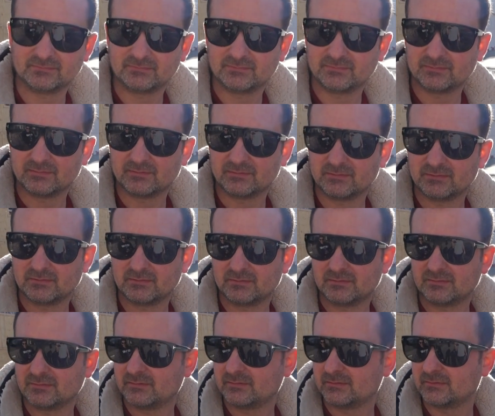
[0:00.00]
Yeah, it's a good
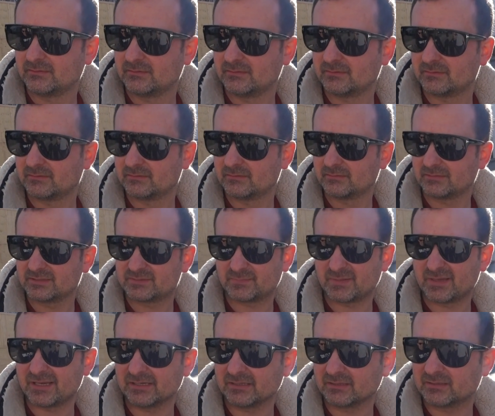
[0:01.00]
one.
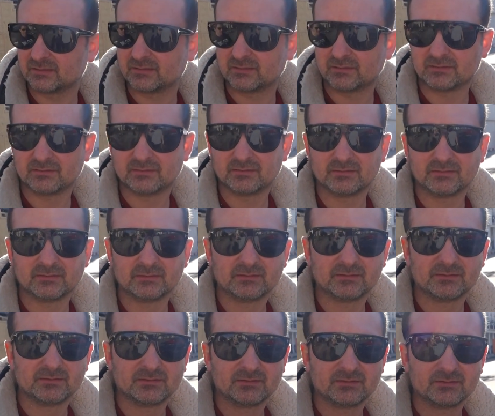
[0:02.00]
Come on, it, less it, of that. It, I,
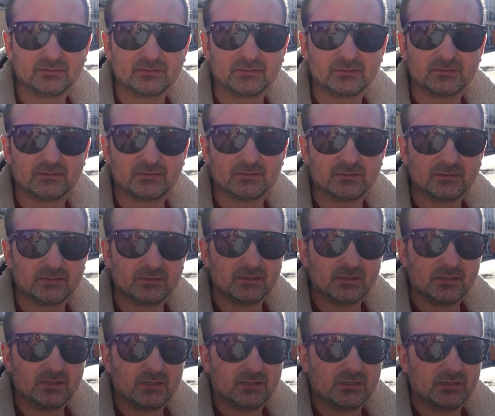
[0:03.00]
are you nervous?
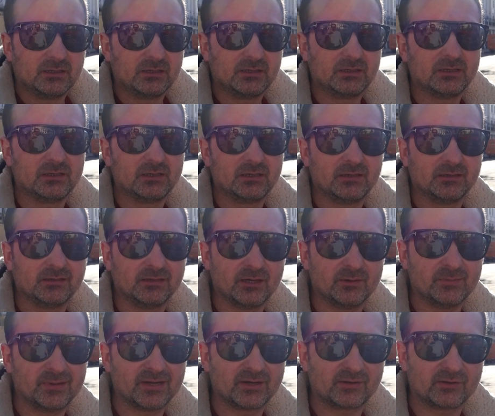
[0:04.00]

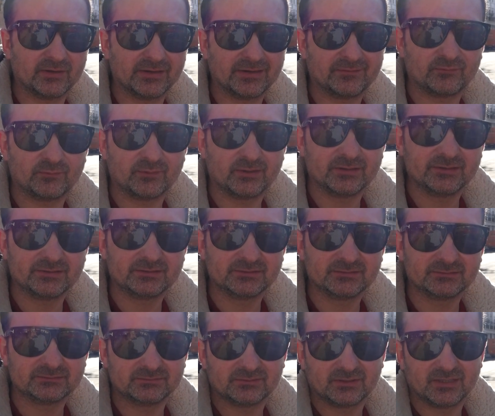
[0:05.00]
No, mate, I've got another one. I'm
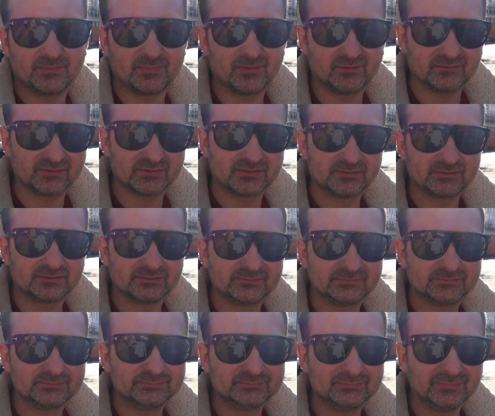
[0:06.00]
not
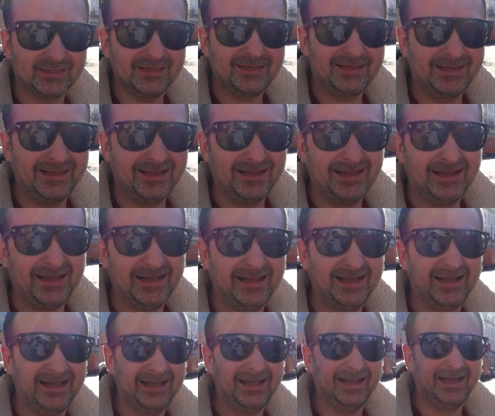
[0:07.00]
that
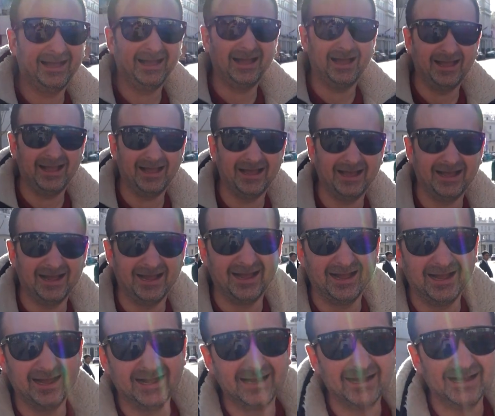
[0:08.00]
bothered. when,